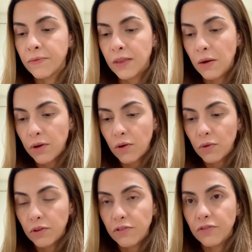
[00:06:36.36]
Now I go
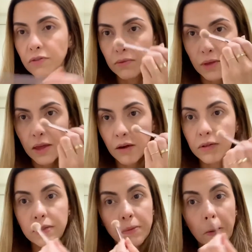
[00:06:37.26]
on the
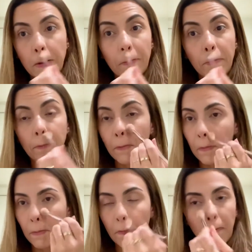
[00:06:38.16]
areas where
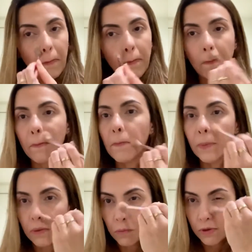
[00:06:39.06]

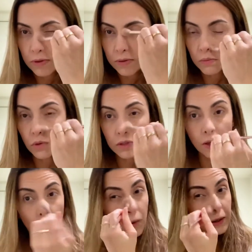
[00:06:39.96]
it's mostly
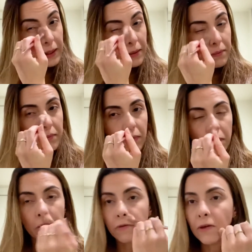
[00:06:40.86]
oily on
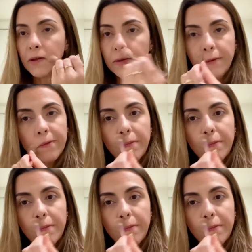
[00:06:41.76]
my face